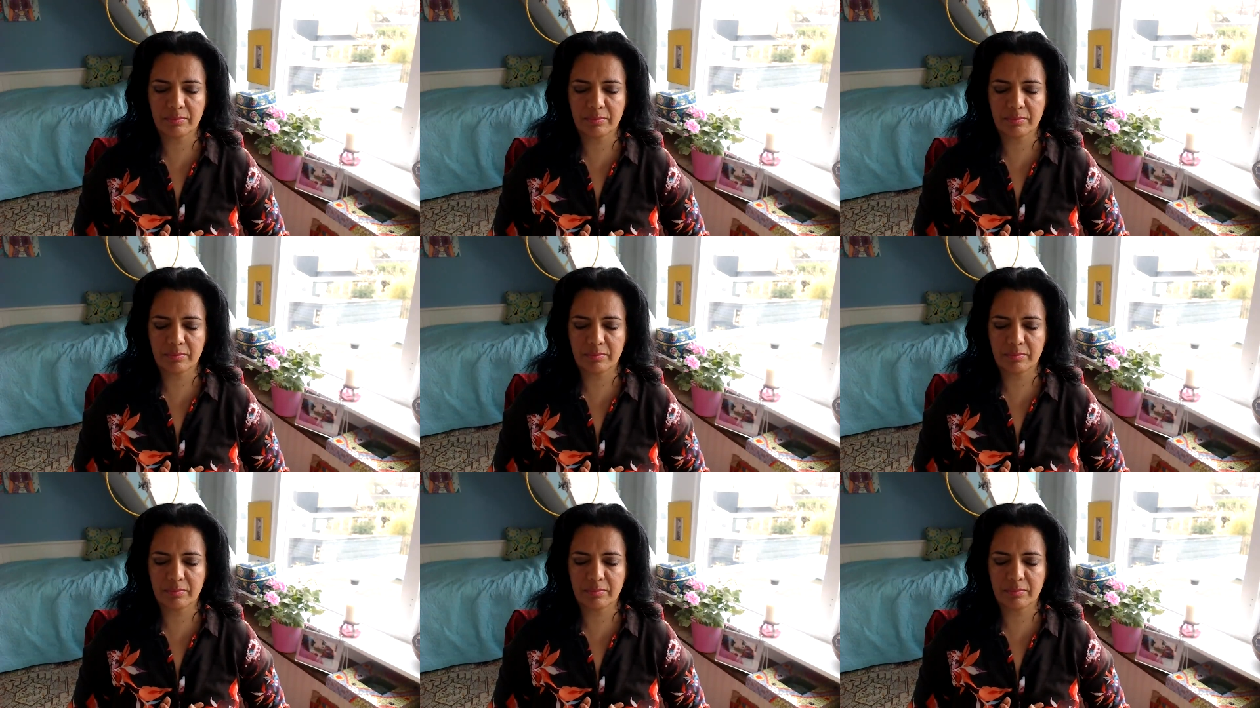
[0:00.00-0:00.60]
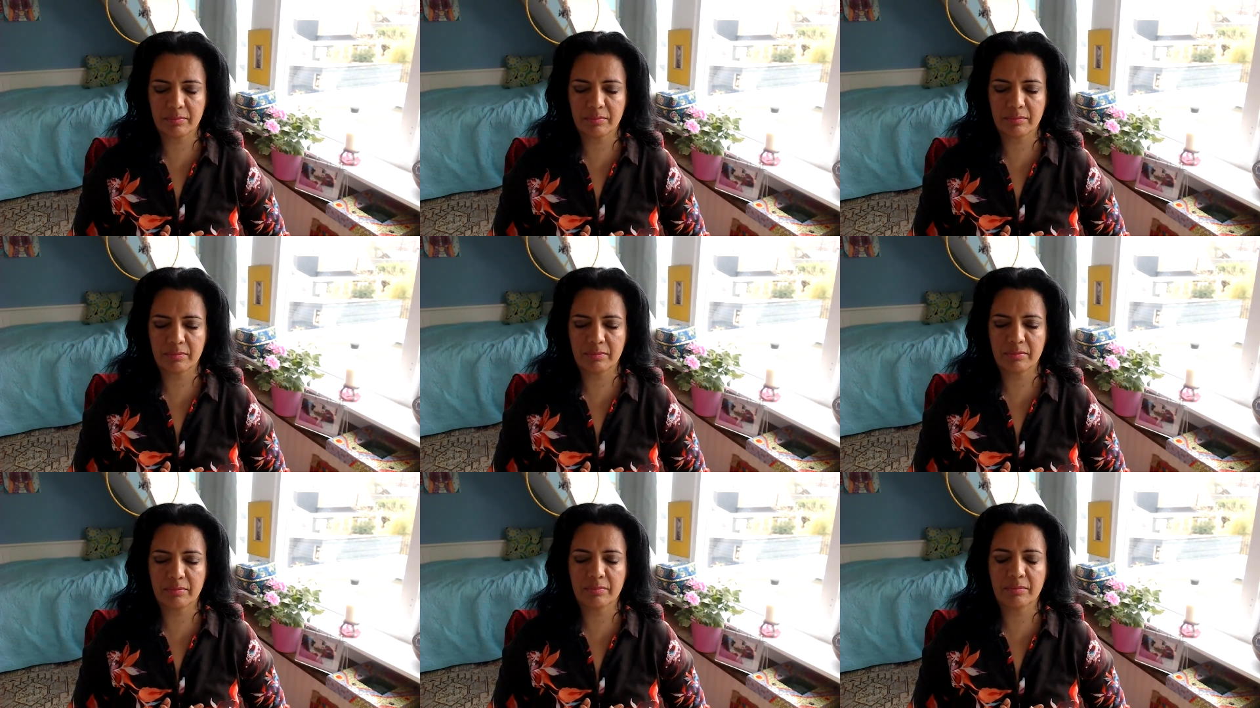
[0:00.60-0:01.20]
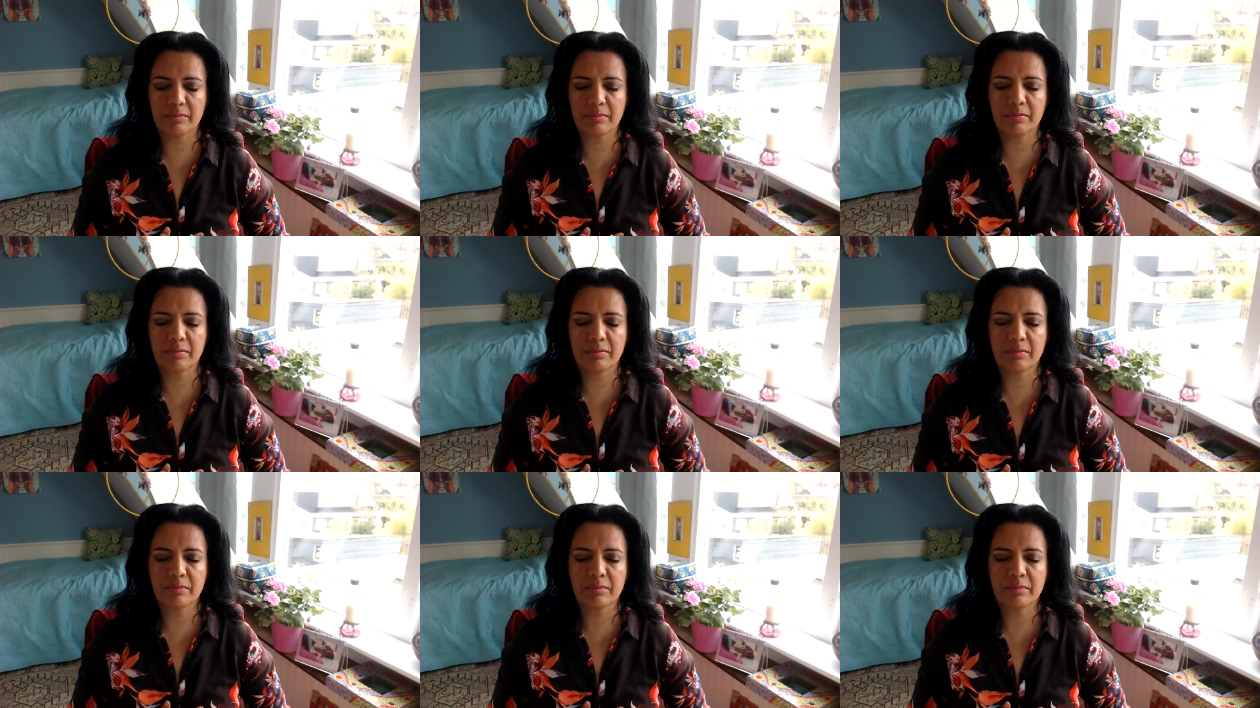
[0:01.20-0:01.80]

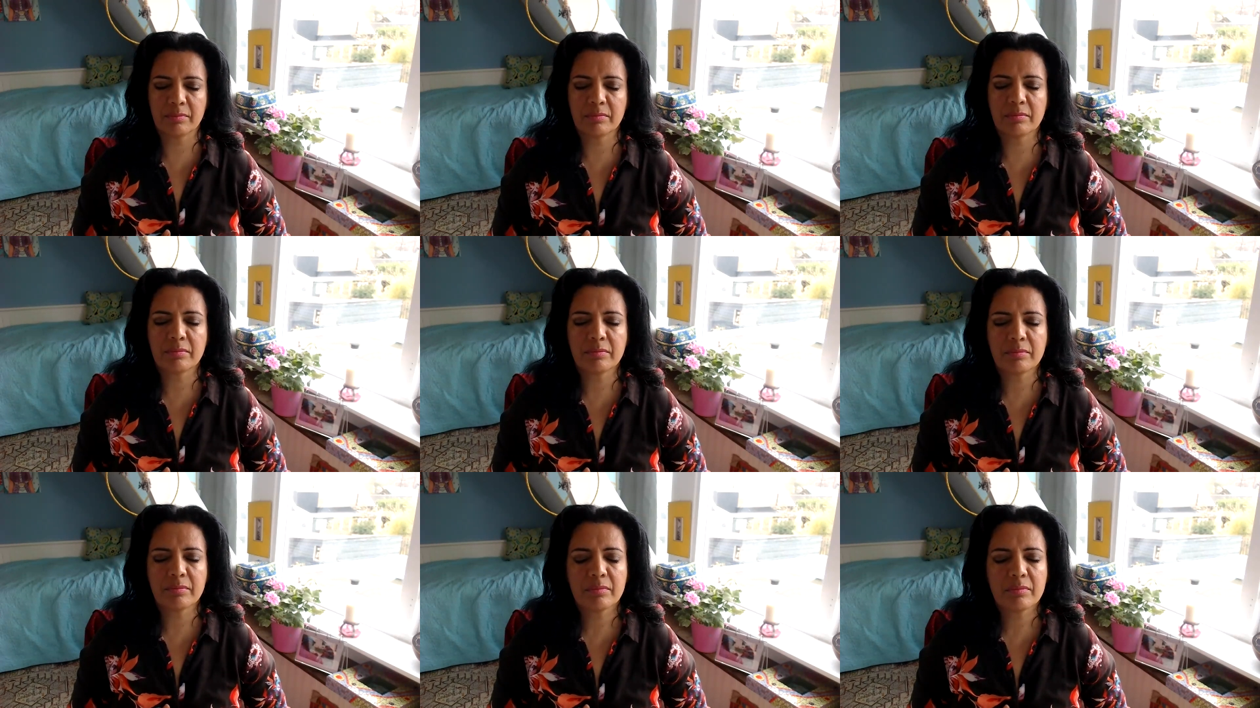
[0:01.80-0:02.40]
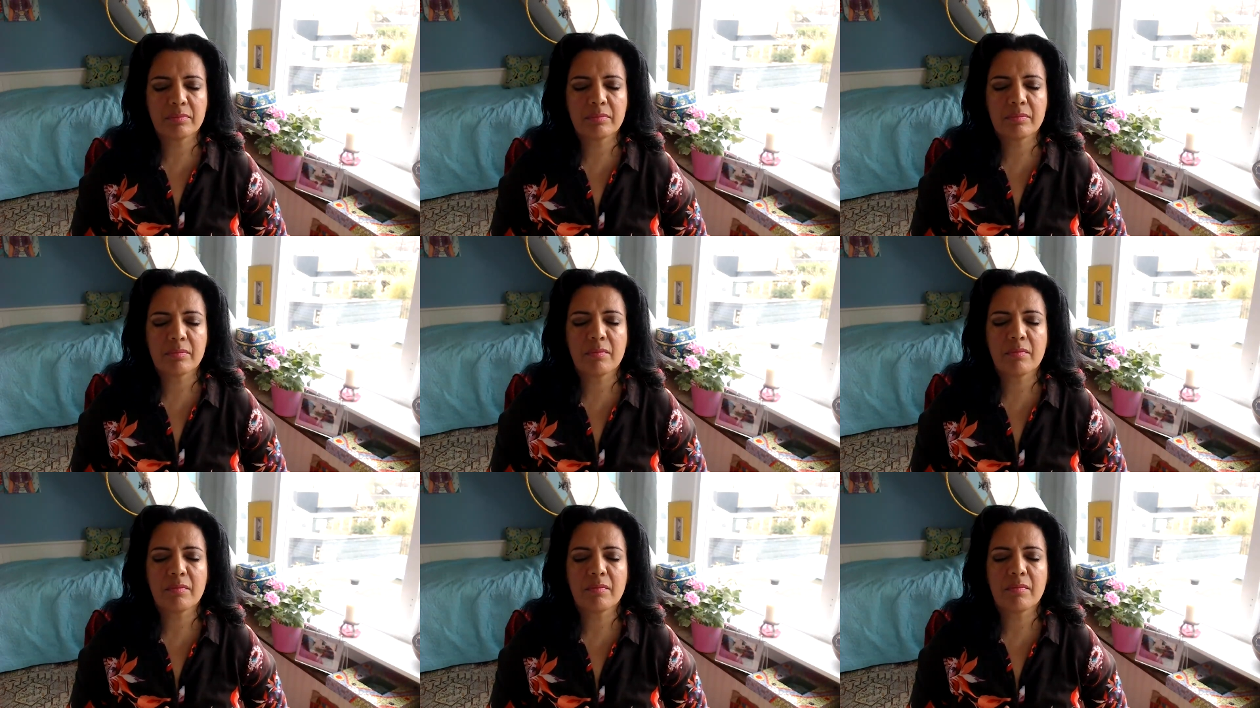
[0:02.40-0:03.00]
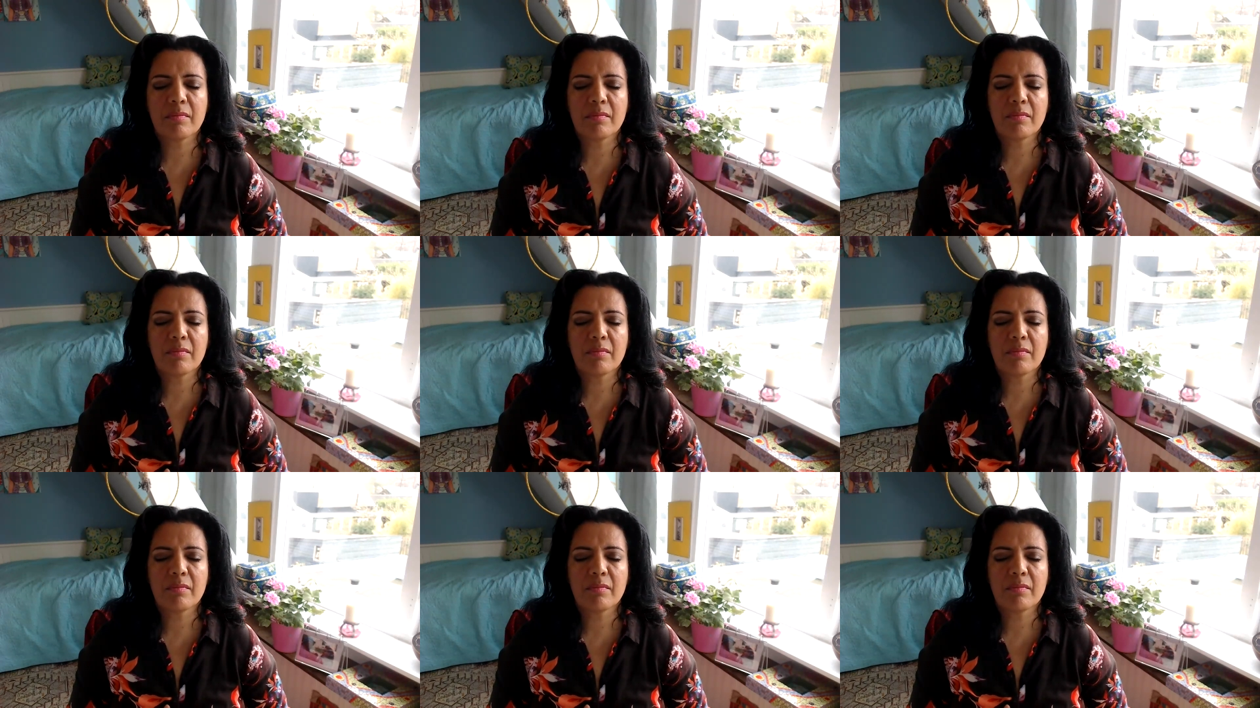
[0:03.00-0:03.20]
No one is speaking in this clip.